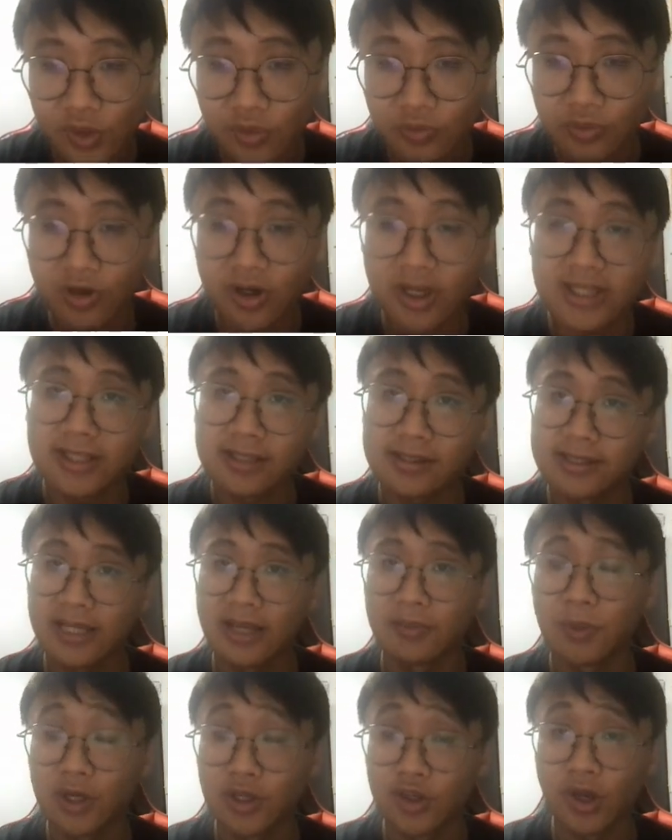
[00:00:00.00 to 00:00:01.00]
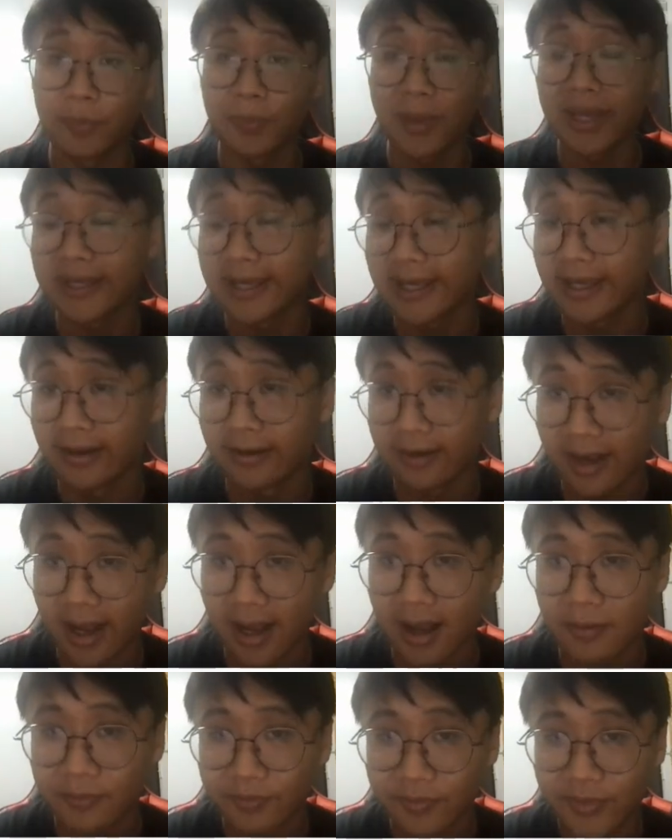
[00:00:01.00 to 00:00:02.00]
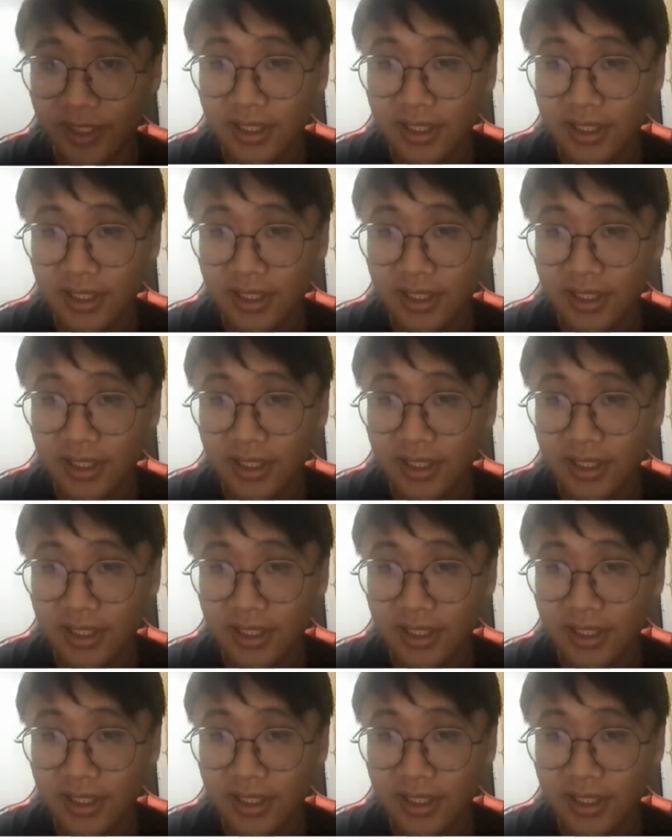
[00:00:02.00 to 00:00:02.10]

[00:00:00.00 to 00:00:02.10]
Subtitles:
for example, your banking account.